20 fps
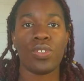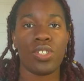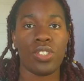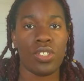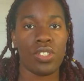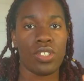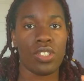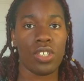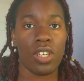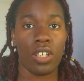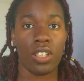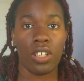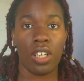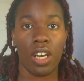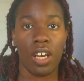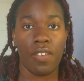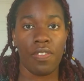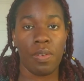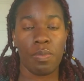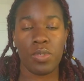to start
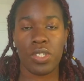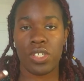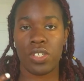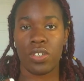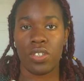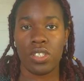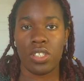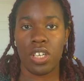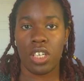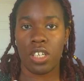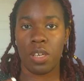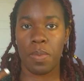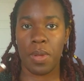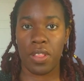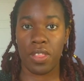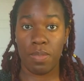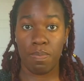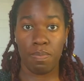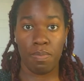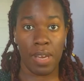off, I'm just going to talk
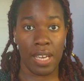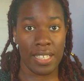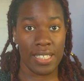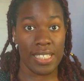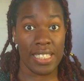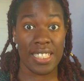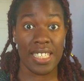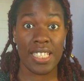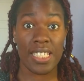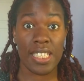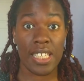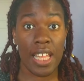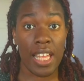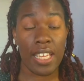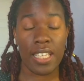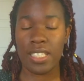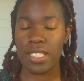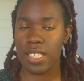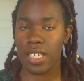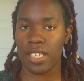about my
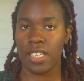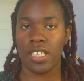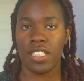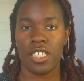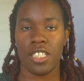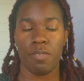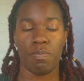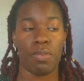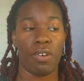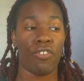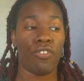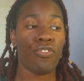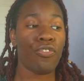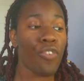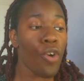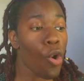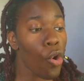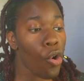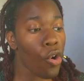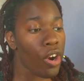dislikes like I did
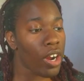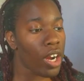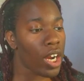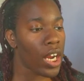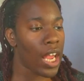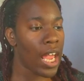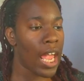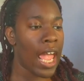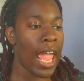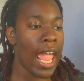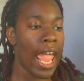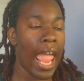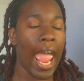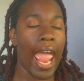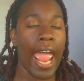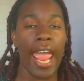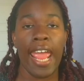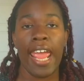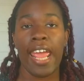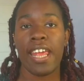before.
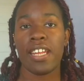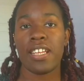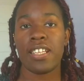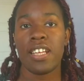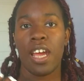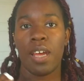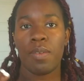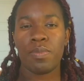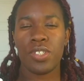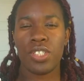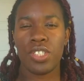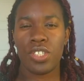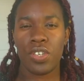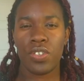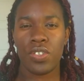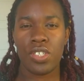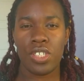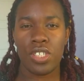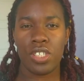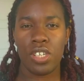And I'm just
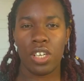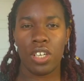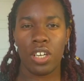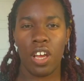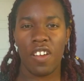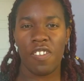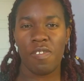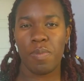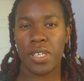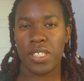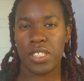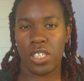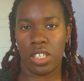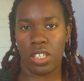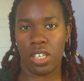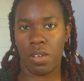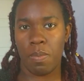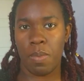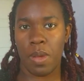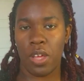going to start off by
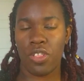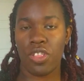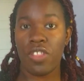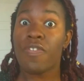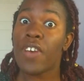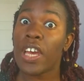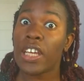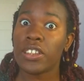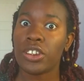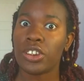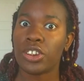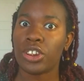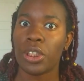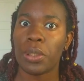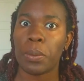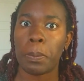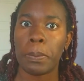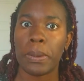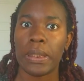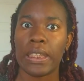talking about the fashion show
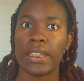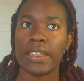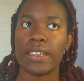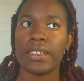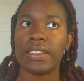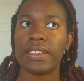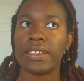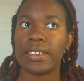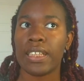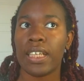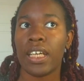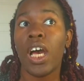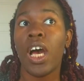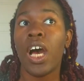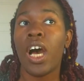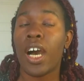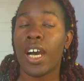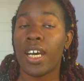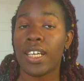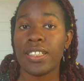because
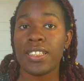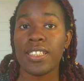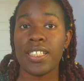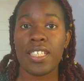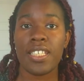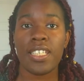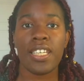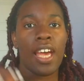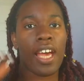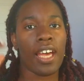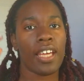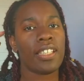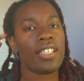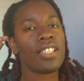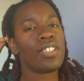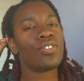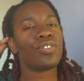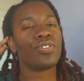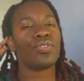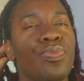honestly, I
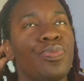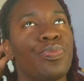didn't